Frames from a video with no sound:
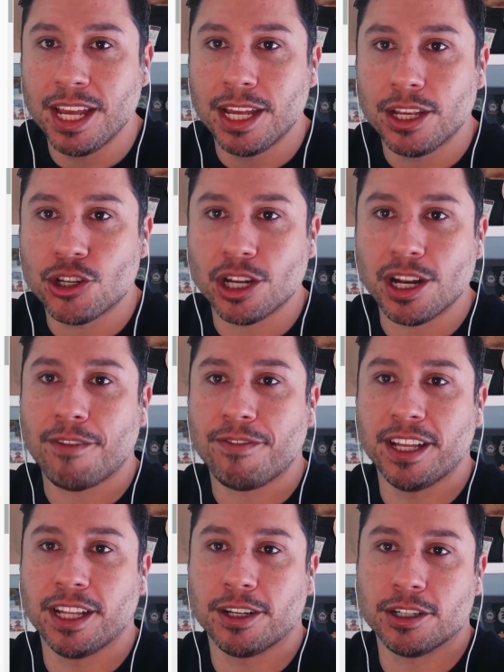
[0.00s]
should not
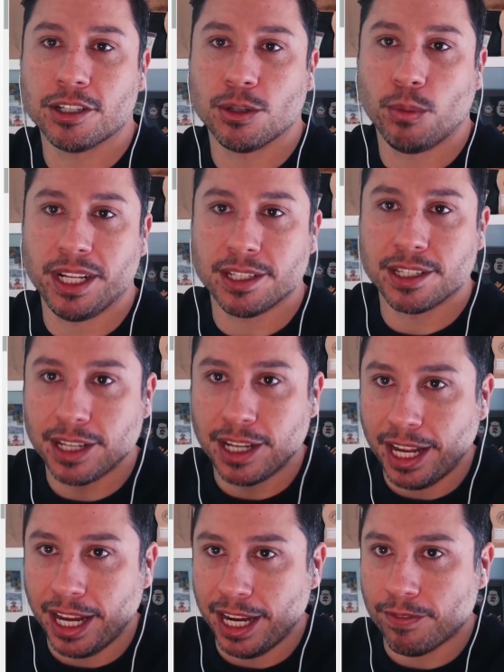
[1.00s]
feel an urge to wince.
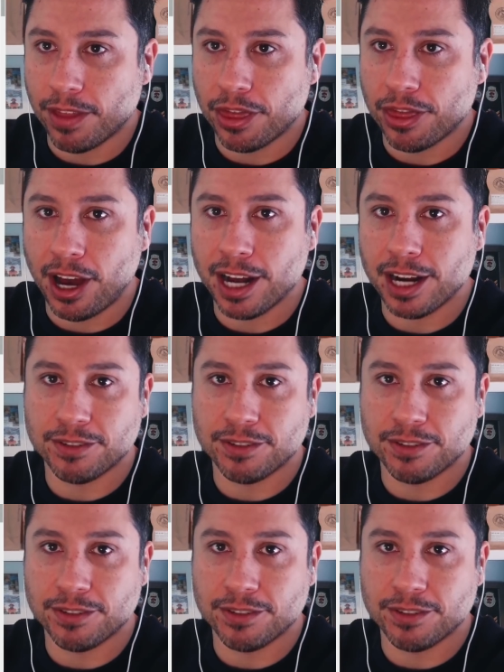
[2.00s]
If the thought